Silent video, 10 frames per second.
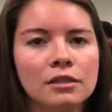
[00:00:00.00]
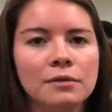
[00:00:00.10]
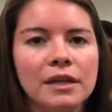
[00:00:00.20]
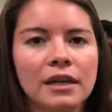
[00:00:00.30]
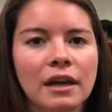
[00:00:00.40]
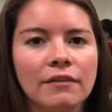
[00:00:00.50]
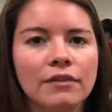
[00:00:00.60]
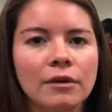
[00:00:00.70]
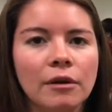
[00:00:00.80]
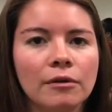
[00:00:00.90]
so we can have
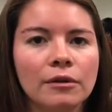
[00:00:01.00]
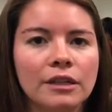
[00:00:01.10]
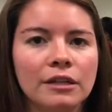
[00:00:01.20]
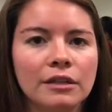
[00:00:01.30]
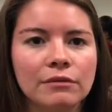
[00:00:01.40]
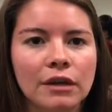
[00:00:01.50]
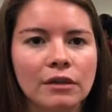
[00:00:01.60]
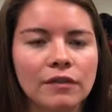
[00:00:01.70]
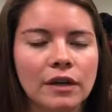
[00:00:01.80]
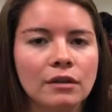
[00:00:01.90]
the clinically
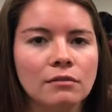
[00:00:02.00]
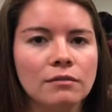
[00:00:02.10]
relevant